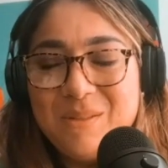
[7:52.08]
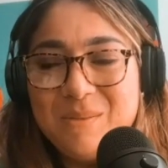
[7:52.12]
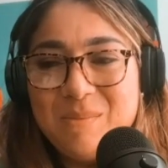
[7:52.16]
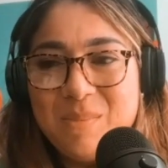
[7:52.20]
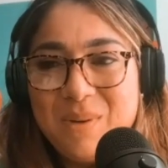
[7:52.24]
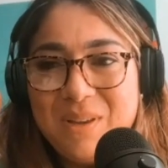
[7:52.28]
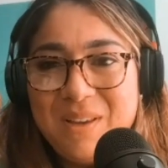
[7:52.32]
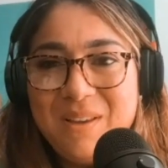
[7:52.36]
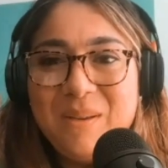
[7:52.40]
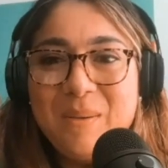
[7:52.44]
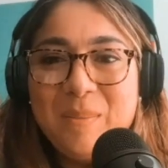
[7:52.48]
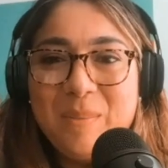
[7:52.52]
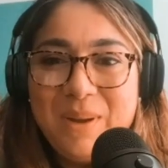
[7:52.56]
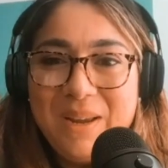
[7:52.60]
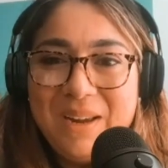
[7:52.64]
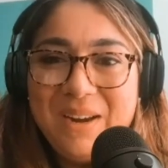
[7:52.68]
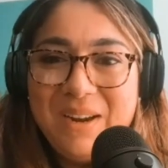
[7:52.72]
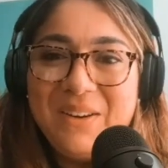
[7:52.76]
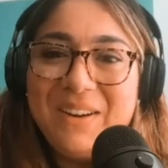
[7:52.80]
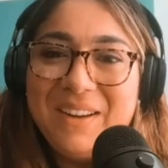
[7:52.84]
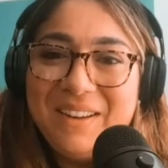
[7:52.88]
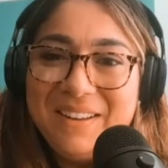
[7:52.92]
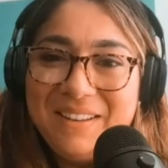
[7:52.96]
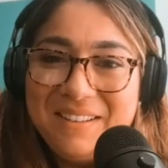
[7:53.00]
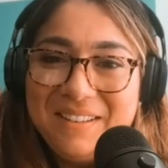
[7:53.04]
being a
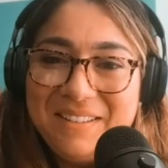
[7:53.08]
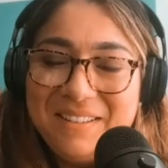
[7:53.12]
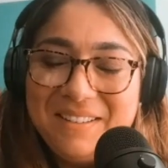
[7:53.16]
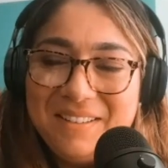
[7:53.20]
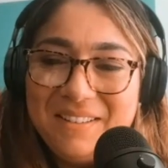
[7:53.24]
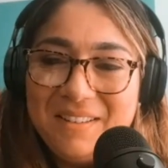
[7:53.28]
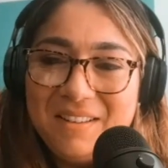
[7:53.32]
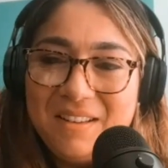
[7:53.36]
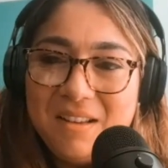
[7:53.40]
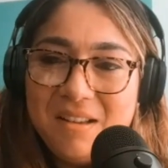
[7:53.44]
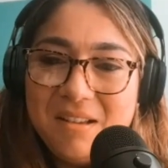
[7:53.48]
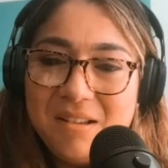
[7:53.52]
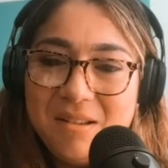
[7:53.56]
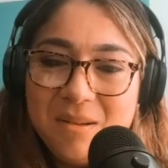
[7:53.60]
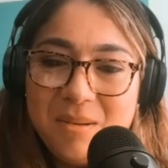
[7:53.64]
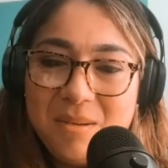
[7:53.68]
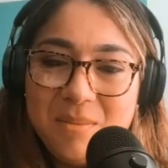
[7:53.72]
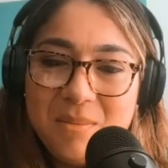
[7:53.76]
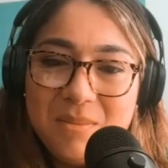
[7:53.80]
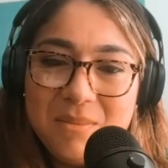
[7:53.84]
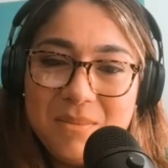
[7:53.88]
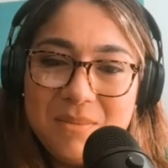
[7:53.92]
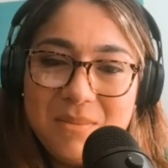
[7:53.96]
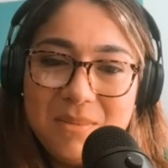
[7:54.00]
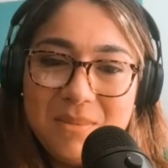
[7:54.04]
parent.
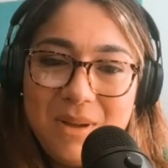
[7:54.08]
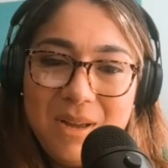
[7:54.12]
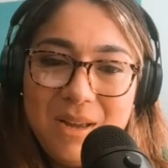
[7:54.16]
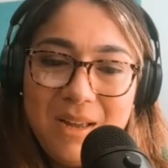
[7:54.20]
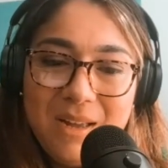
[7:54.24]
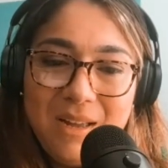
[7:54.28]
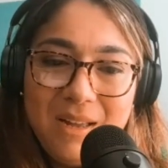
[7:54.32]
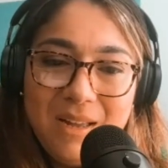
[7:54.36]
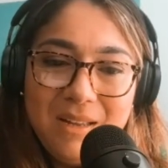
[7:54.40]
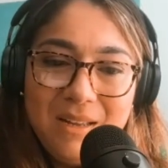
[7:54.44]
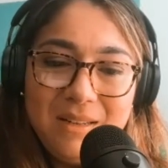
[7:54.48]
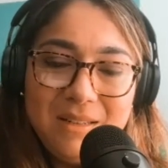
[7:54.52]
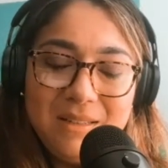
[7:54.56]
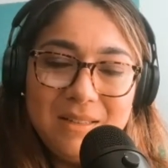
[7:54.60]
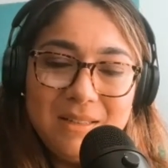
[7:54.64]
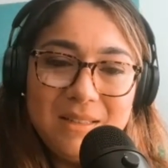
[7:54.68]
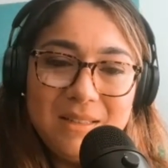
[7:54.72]
And